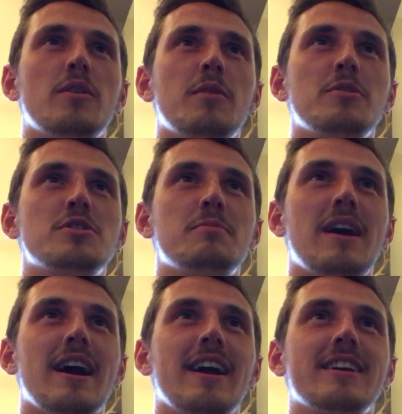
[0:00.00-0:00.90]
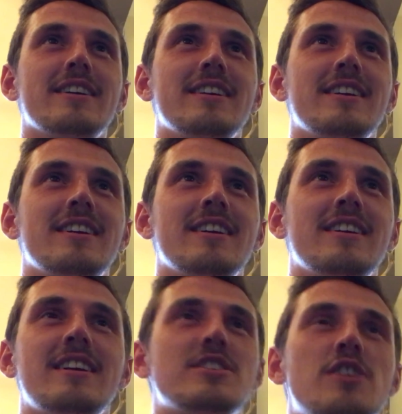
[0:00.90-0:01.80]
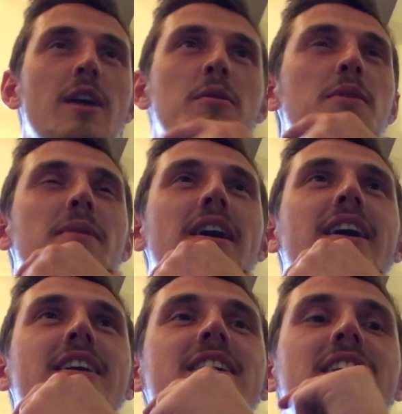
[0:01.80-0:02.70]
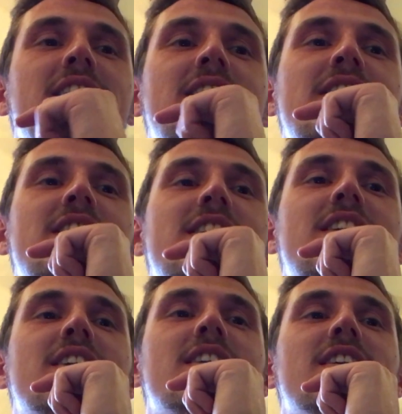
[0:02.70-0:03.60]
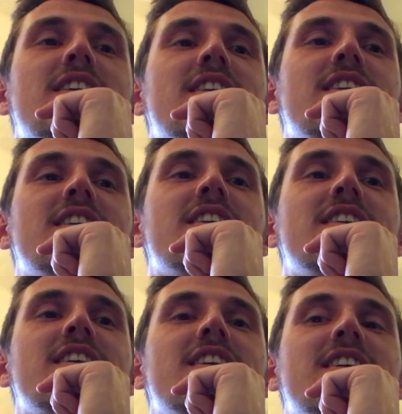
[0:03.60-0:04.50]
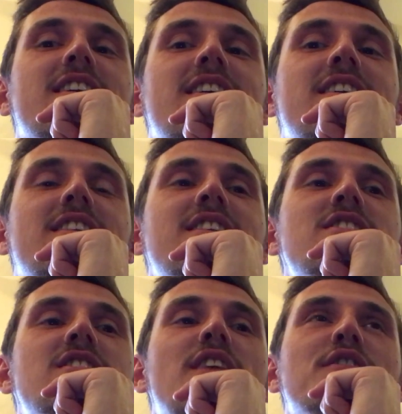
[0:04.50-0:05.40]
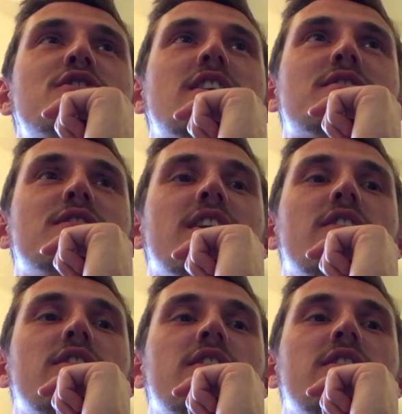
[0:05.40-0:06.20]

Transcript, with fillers: want you back. You got the title. It's not I Want You Back. You got the title. This is the next one. This is definitely Jackson 5.